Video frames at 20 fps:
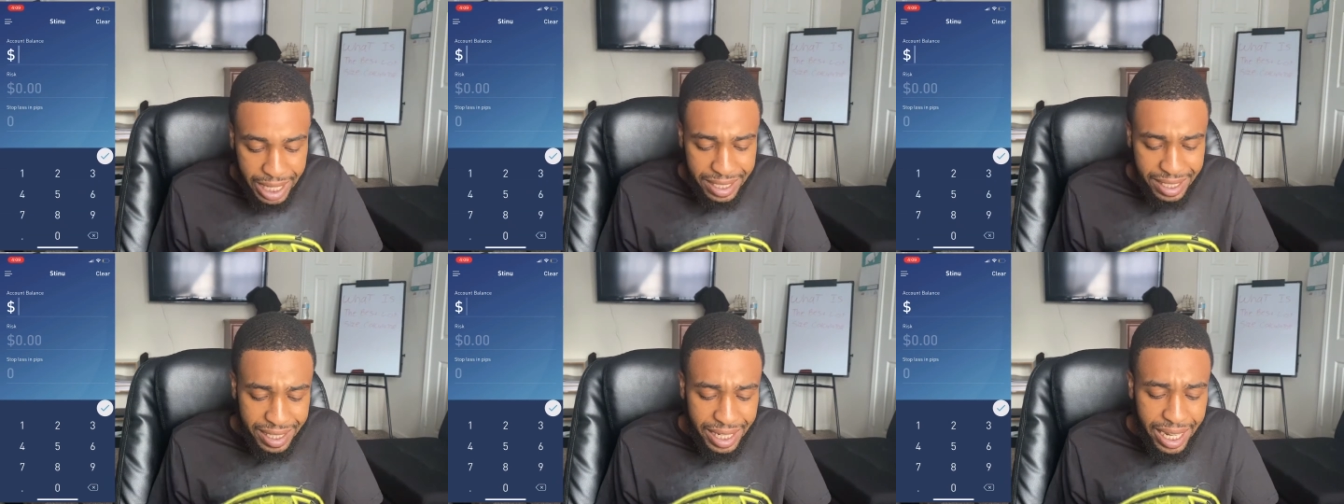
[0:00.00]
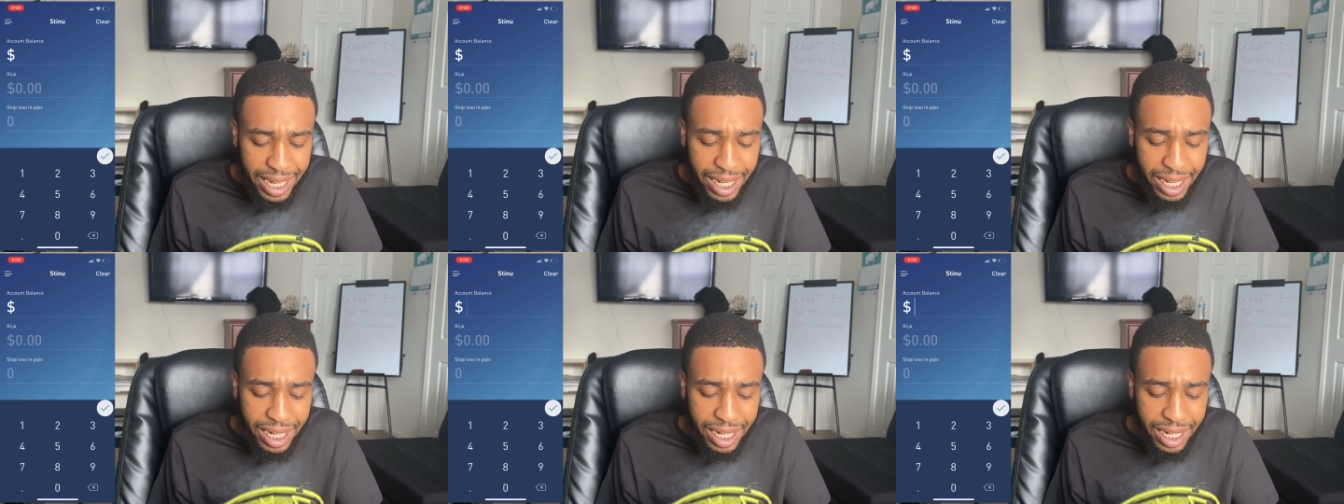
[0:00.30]

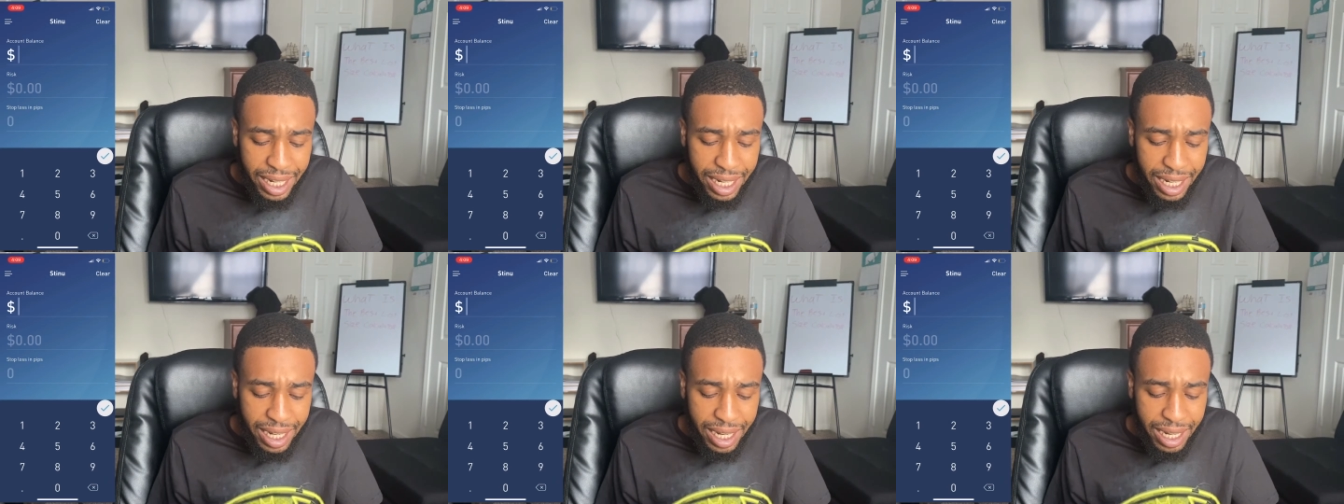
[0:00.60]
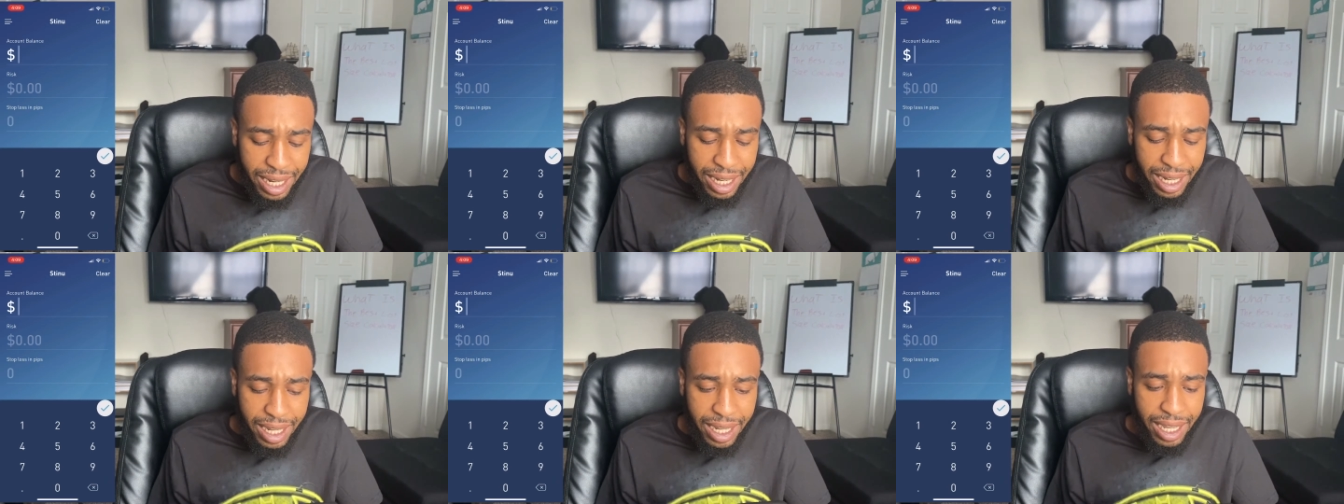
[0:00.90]
Say
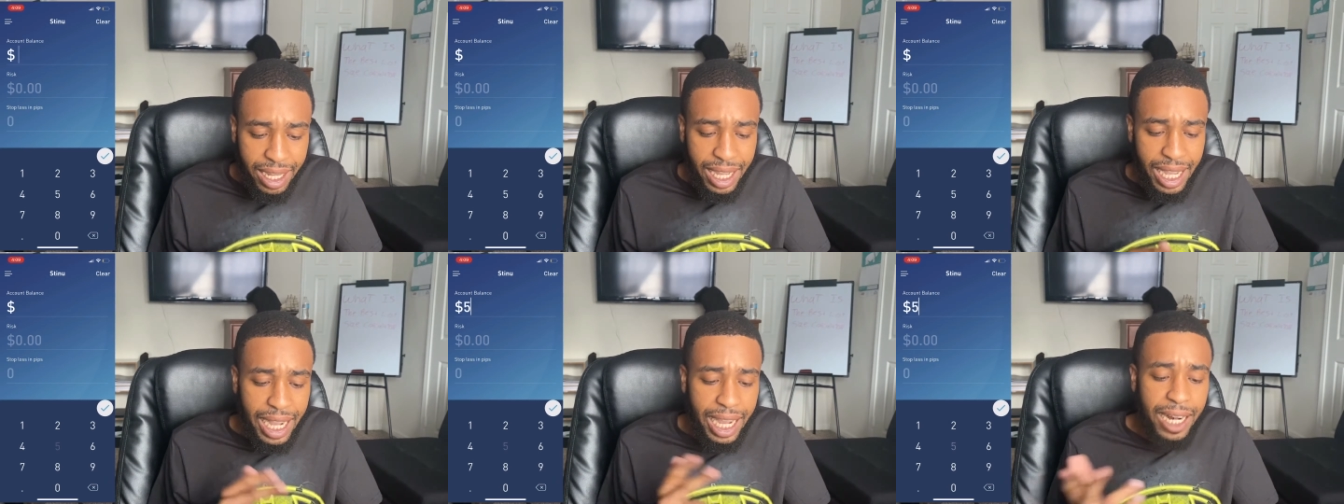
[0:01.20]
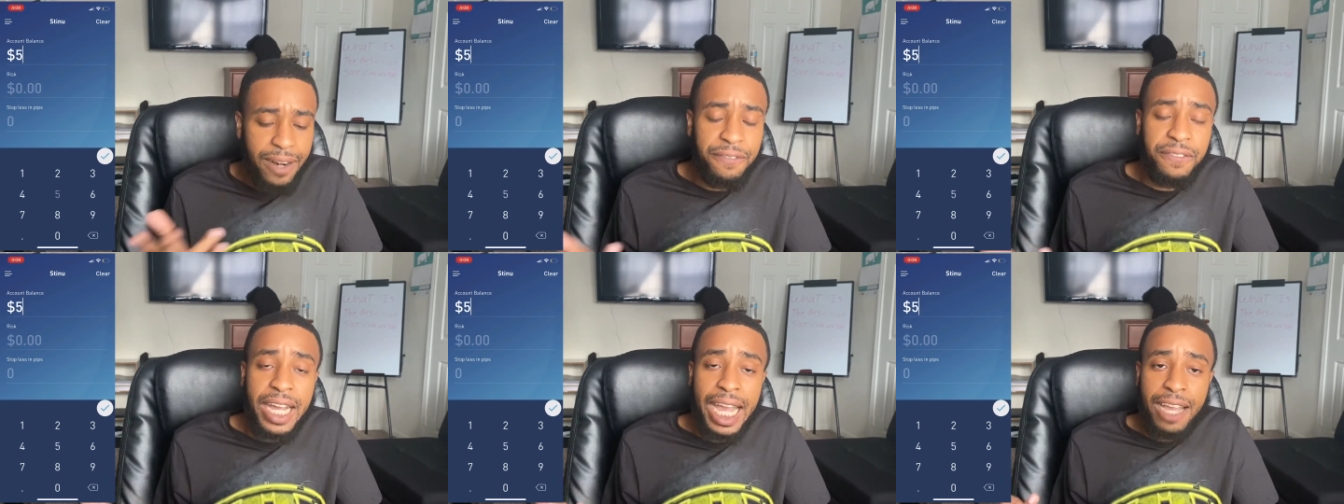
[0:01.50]
I got
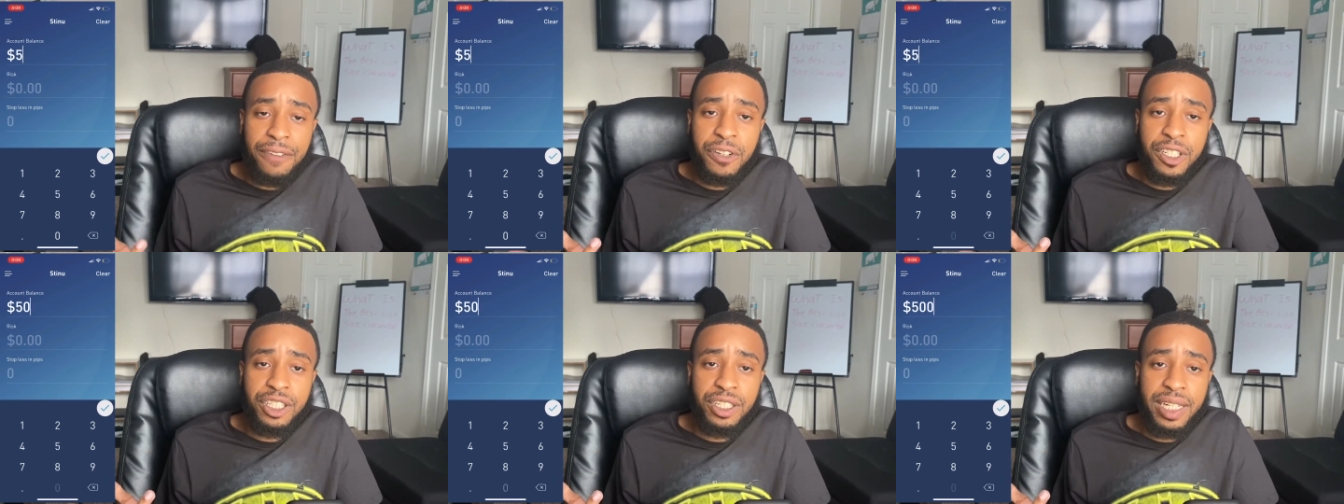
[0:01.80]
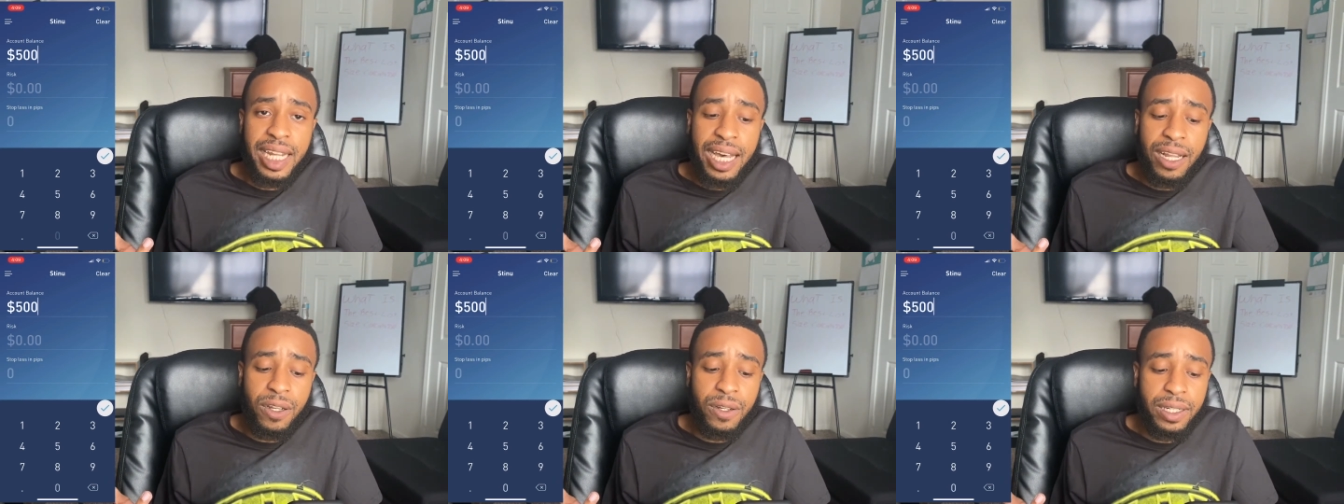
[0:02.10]
a
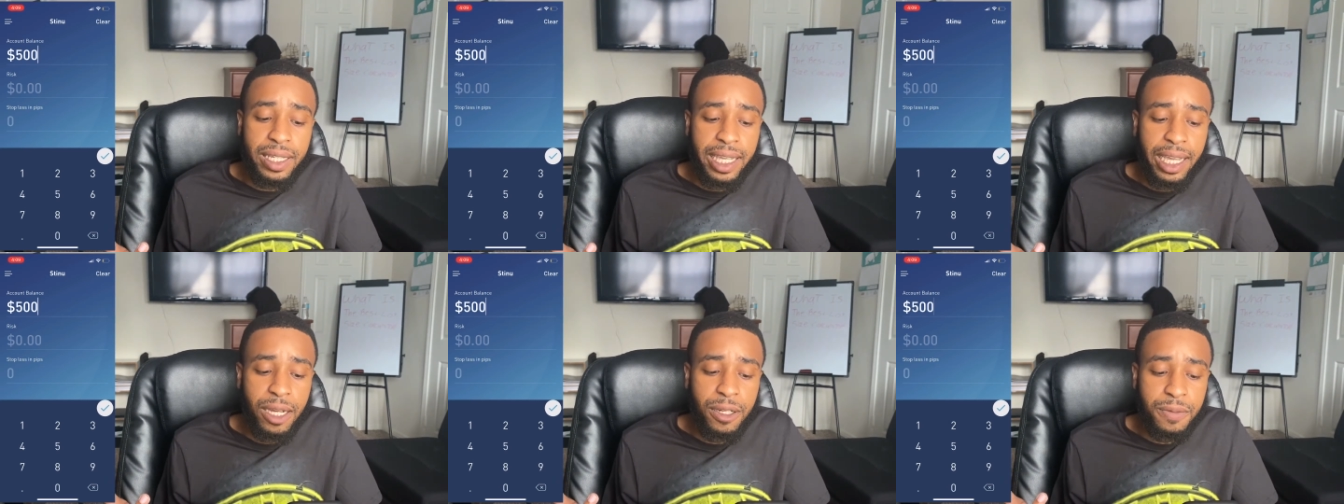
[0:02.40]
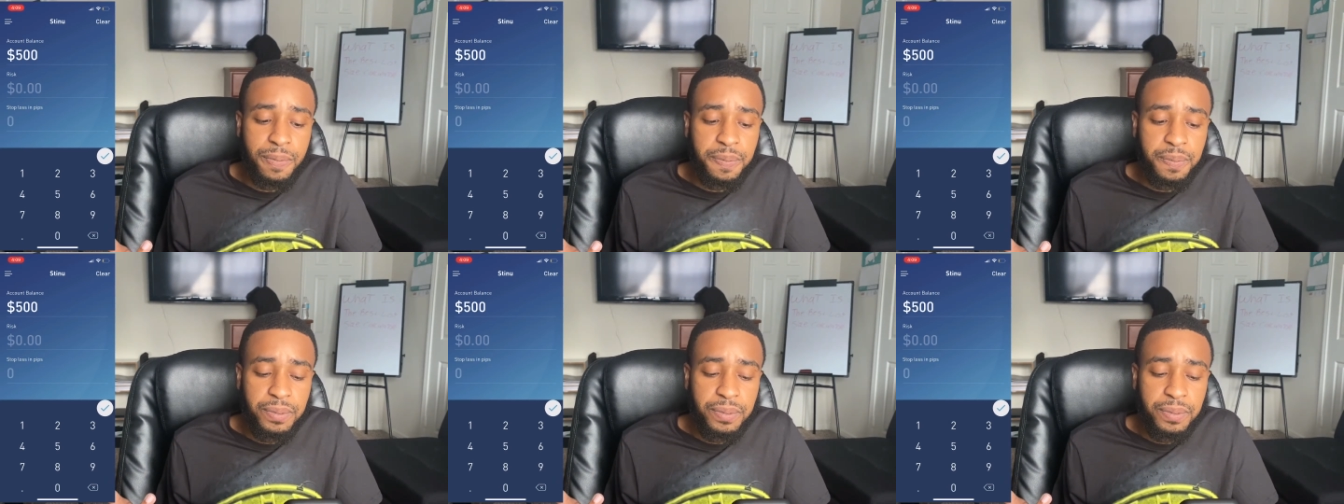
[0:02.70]
$500 account